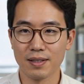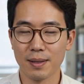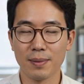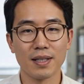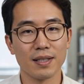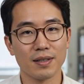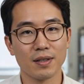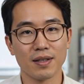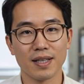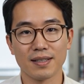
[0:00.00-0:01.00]
Debian
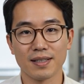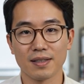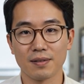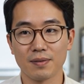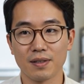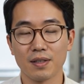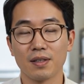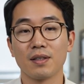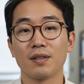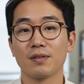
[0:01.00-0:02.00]
13 systems.
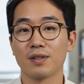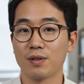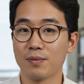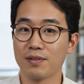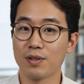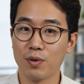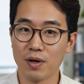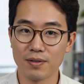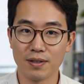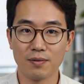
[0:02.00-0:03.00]
The German Federal
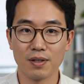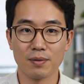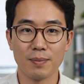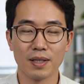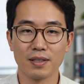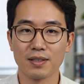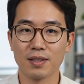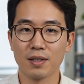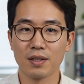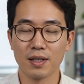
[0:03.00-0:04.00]
Office for Information
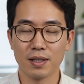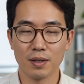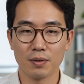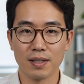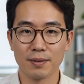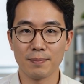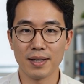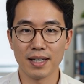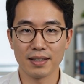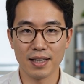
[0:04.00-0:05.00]
Security, known as
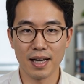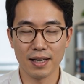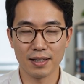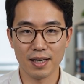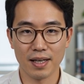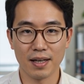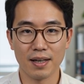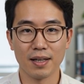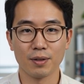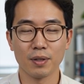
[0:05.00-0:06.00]
BSI,
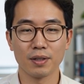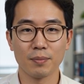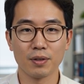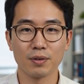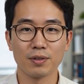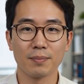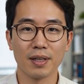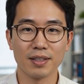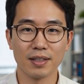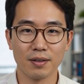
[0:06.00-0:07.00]
is one of the most
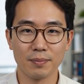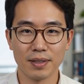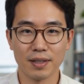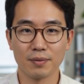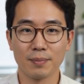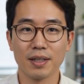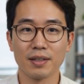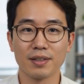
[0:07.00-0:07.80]
respected government information